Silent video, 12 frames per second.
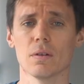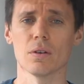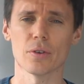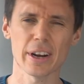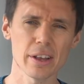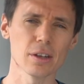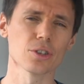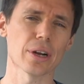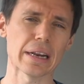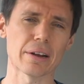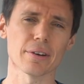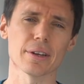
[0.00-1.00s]
Regular
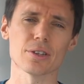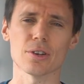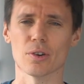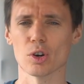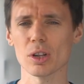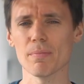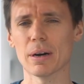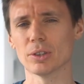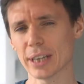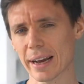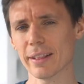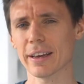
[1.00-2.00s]
training runs are all
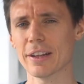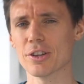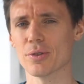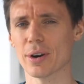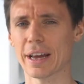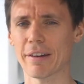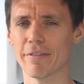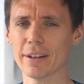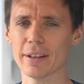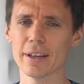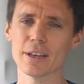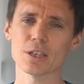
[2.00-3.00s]
about dialing in your running
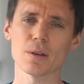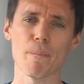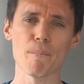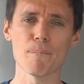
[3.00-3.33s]
fitness,